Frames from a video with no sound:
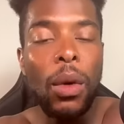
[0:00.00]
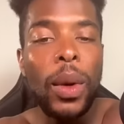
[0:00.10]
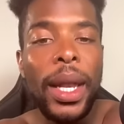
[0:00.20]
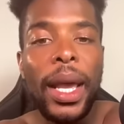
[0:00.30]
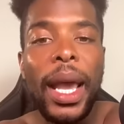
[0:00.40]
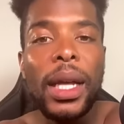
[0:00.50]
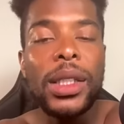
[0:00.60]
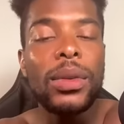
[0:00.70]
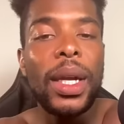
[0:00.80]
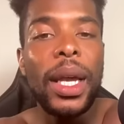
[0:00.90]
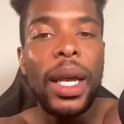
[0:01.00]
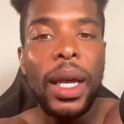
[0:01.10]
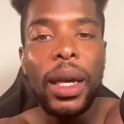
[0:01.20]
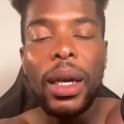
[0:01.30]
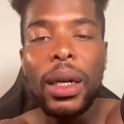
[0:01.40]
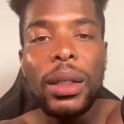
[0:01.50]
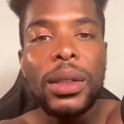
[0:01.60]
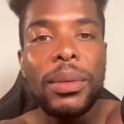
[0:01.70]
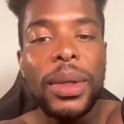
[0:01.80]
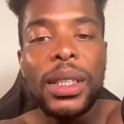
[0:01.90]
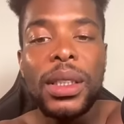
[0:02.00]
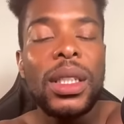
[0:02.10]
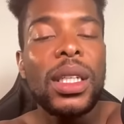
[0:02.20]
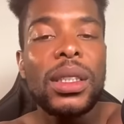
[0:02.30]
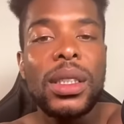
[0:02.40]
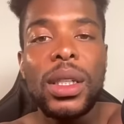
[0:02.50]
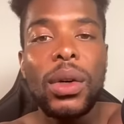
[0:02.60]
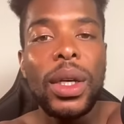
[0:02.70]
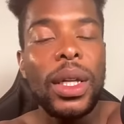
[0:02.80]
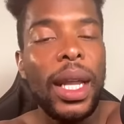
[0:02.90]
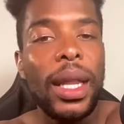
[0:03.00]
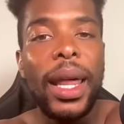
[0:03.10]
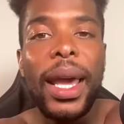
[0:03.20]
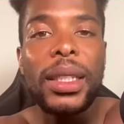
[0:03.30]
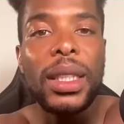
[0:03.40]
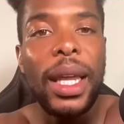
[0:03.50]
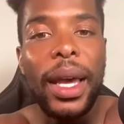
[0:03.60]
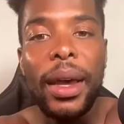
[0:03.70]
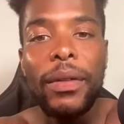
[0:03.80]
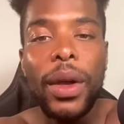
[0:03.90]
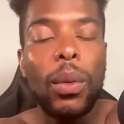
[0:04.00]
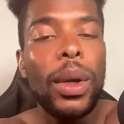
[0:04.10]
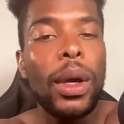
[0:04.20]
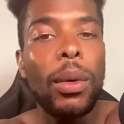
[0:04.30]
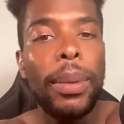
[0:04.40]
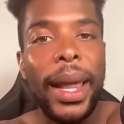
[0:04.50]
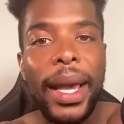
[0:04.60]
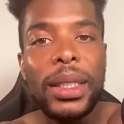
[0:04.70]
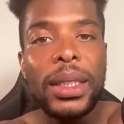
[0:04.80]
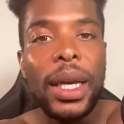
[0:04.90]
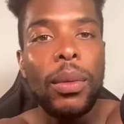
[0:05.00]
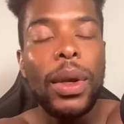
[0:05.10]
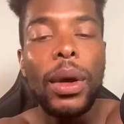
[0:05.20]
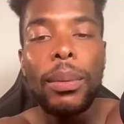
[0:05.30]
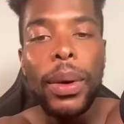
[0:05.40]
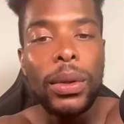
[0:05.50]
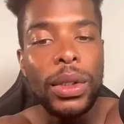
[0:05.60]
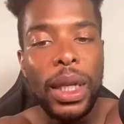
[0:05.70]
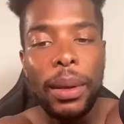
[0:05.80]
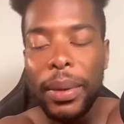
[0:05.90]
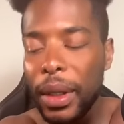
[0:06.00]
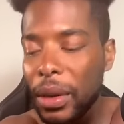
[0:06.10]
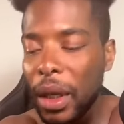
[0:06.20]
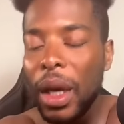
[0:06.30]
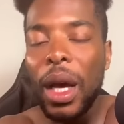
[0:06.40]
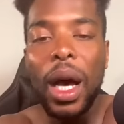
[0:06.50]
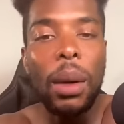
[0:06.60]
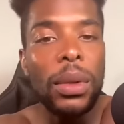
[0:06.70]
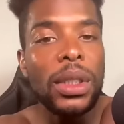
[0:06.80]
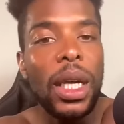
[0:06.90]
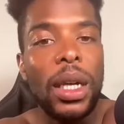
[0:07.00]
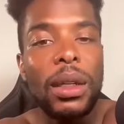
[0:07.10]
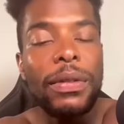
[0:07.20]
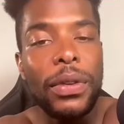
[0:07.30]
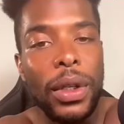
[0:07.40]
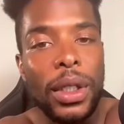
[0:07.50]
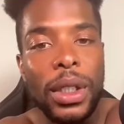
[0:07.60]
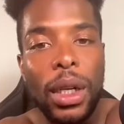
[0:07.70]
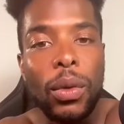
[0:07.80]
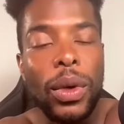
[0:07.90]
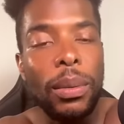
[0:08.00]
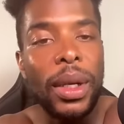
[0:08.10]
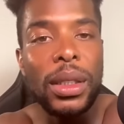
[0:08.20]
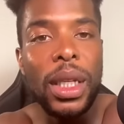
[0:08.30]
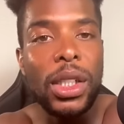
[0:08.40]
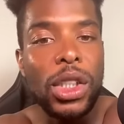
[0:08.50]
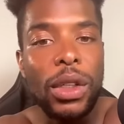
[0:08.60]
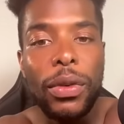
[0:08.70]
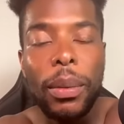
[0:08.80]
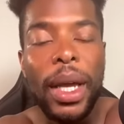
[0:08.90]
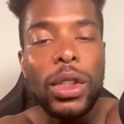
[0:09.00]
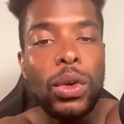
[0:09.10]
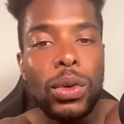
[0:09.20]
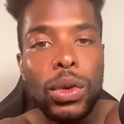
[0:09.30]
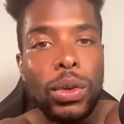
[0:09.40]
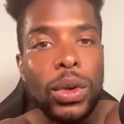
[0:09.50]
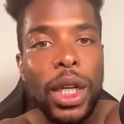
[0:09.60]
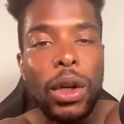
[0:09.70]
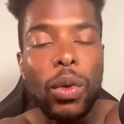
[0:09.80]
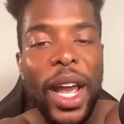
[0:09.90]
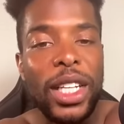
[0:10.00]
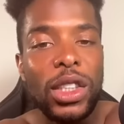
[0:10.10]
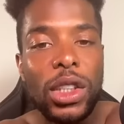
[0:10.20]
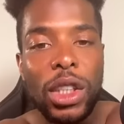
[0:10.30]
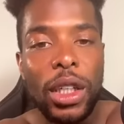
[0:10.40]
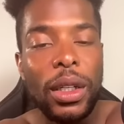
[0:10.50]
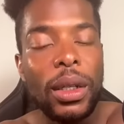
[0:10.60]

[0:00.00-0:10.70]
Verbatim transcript: when they got you in handcuffs, bitch, niggas is going to get their last laugh. And we're going to blast that. We're going to post that, bitch. I'm going to take the footage and remix that shit for my YouTube channel, Ratchet Shit.